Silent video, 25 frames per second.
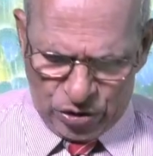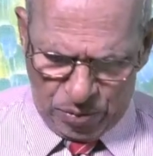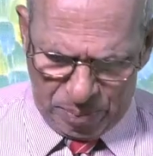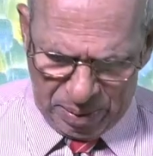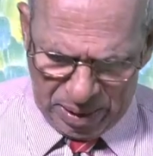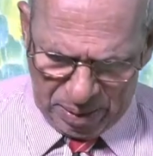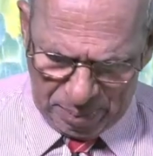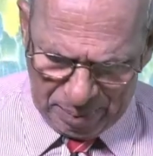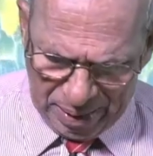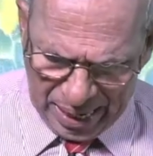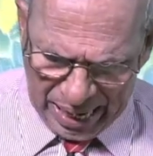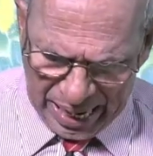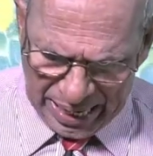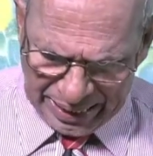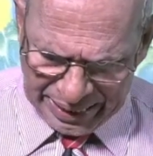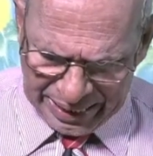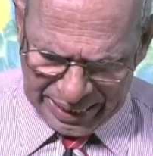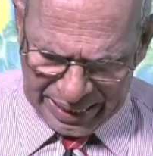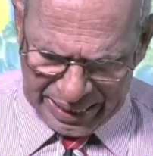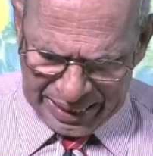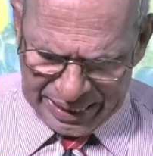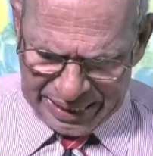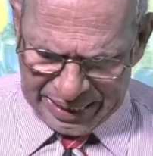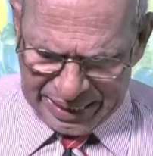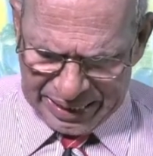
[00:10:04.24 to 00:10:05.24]
to be
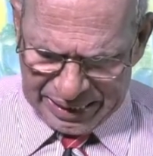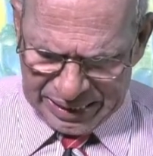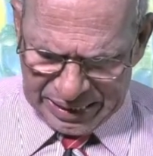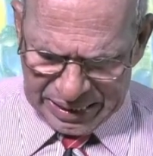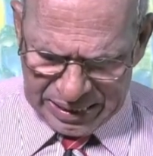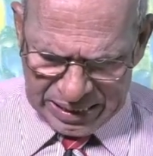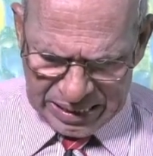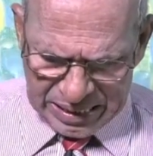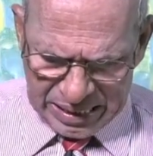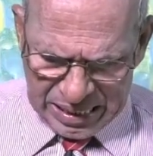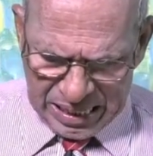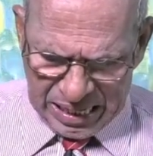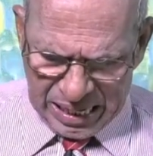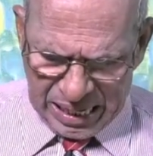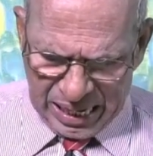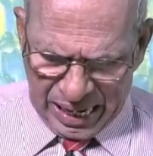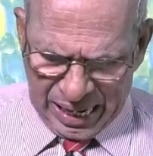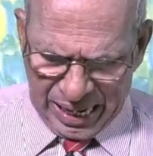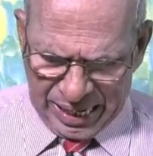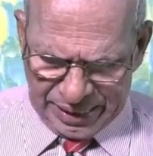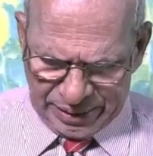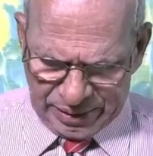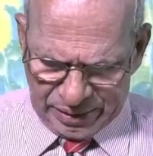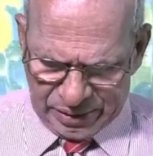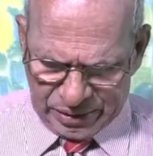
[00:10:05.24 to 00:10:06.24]
married,
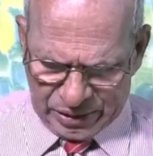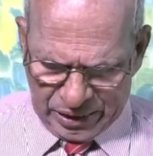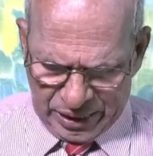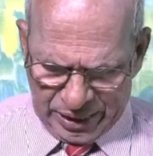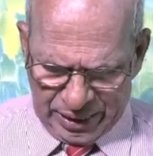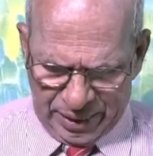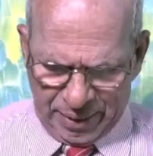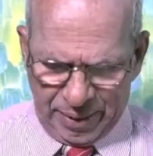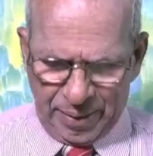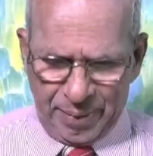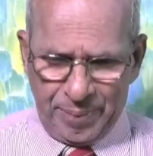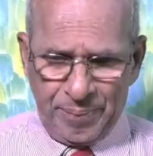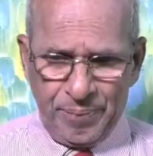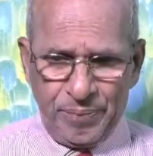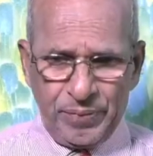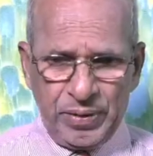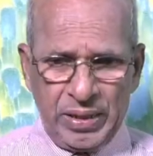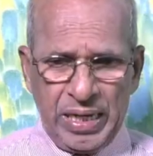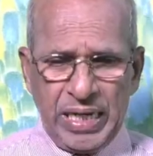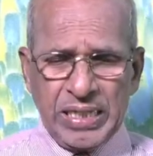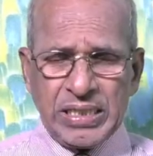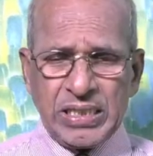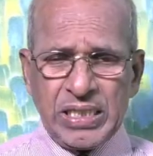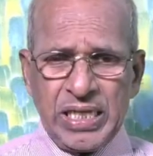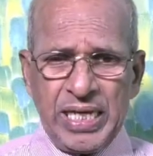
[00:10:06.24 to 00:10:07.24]
and
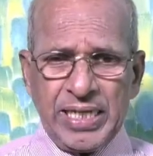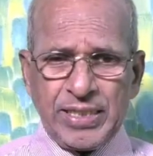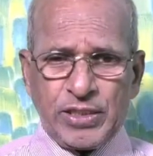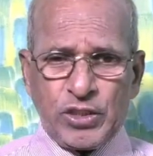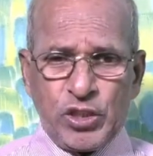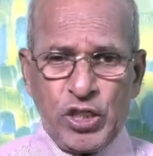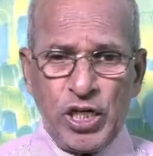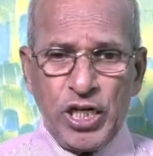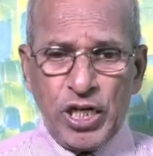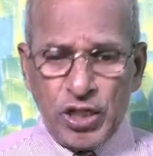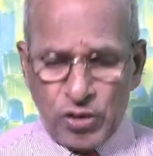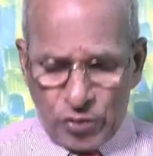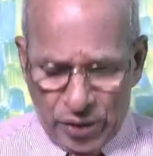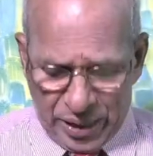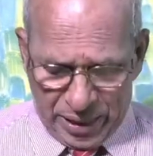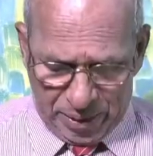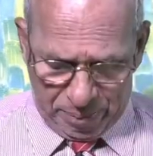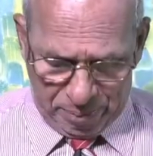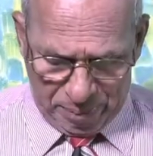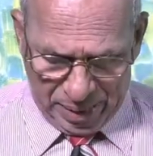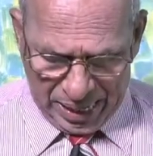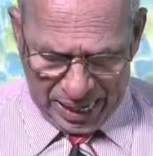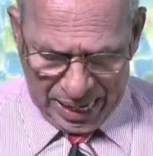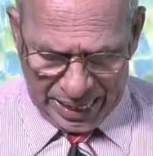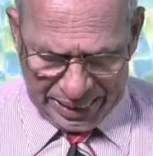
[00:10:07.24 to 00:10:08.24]
get their
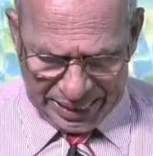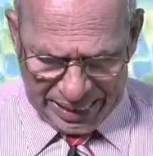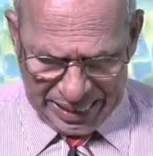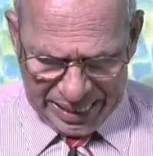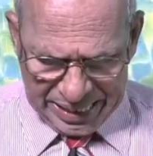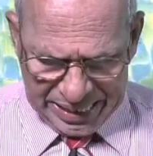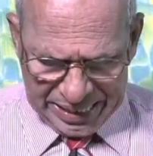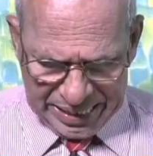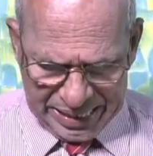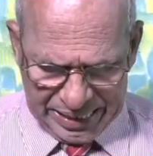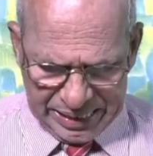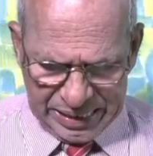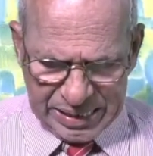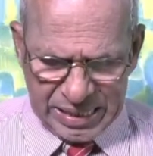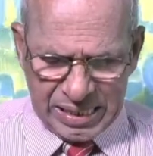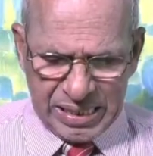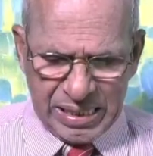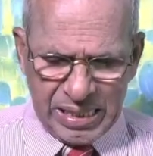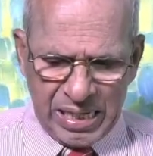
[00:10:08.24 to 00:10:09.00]
children married,